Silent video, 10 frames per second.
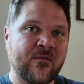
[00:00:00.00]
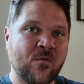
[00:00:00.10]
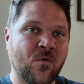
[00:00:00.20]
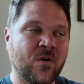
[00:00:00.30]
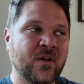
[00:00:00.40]

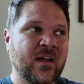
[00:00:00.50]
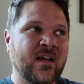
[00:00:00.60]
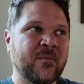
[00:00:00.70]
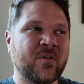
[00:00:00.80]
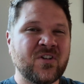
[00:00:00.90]
for,
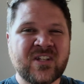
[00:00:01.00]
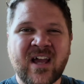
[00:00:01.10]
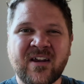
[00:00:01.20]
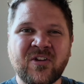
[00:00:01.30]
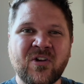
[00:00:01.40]
but it just
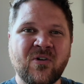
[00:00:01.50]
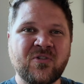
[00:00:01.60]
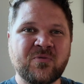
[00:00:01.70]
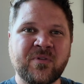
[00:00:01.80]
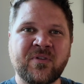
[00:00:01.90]
kind of
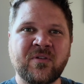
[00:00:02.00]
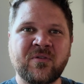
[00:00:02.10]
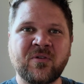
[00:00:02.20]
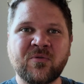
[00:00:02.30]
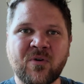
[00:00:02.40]
goes with
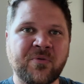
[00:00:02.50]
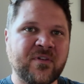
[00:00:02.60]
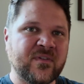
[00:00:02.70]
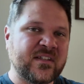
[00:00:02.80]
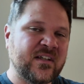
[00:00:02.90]
the growth
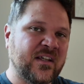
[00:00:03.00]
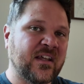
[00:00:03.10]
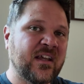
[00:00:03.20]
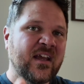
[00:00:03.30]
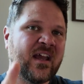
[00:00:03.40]
of a
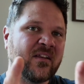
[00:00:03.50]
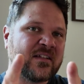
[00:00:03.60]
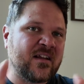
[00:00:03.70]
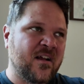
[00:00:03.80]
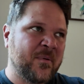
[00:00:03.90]
city. And
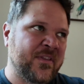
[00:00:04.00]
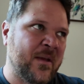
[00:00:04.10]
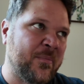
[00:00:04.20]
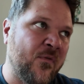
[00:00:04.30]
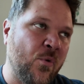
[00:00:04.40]
let's talk about
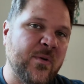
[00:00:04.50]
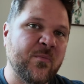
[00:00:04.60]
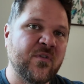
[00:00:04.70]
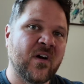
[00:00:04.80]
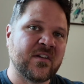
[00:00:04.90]
that before we
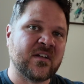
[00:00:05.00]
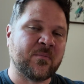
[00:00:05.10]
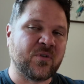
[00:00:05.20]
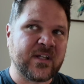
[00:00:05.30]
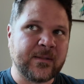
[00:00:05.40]
move on to
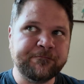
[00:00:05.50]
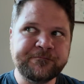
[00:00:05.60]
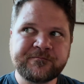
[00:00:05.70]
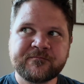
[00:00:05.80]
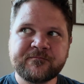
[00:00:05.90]
number 10.
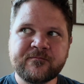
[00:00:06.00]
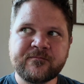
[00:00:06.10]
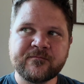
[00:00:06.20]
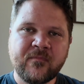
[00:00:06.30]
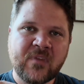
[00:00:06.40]

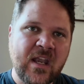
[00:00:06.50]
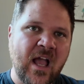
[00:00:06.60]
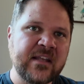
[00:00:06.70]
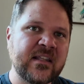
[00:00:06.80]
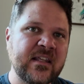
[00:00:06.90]
The nice